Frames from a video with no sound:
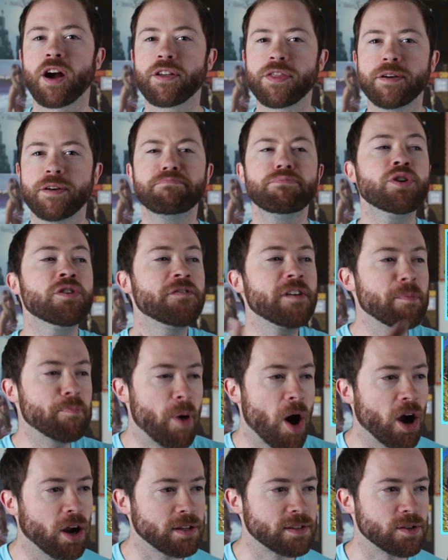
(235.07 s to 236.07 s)
are the moving
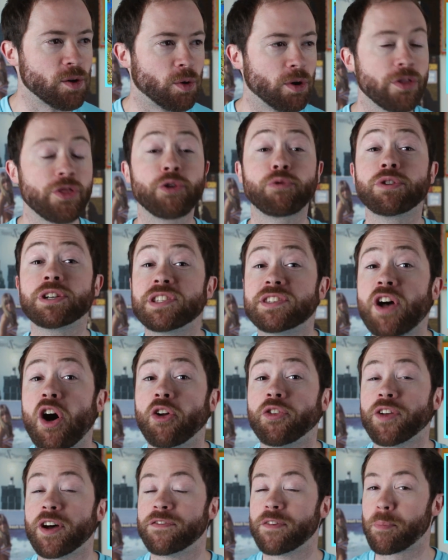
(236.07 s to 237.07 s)
parts or the
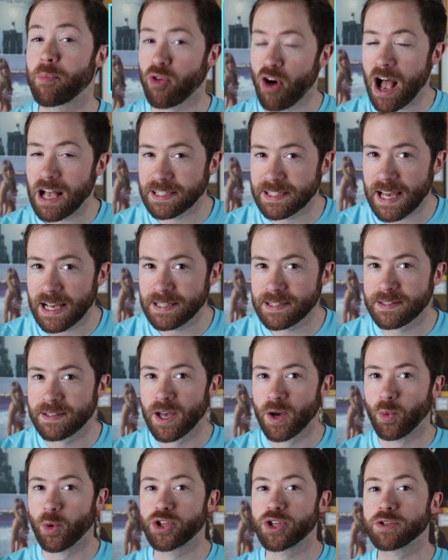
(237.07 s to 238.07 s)
result of a process
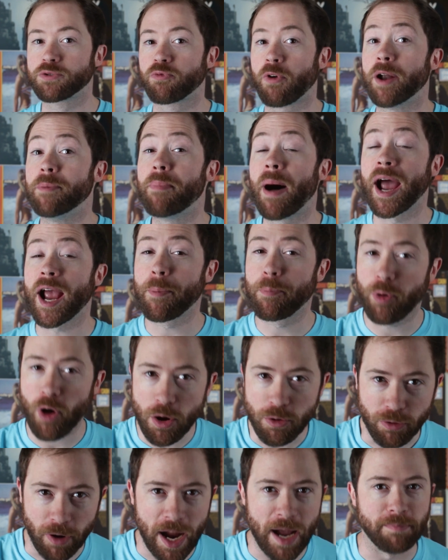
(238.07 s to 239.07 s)
which is run by a
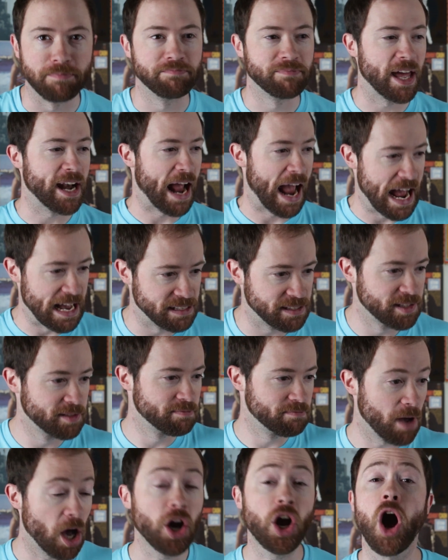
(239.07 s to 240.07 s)
program that has
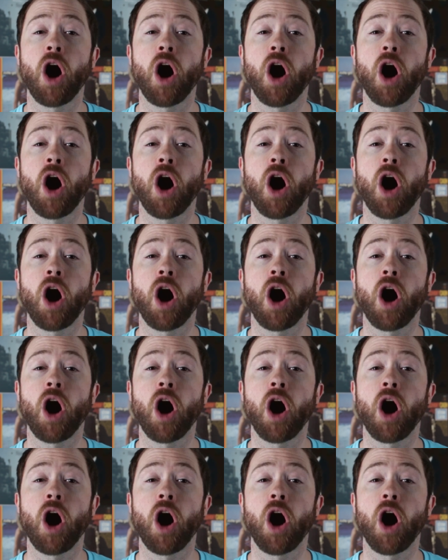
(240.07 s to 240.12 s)
a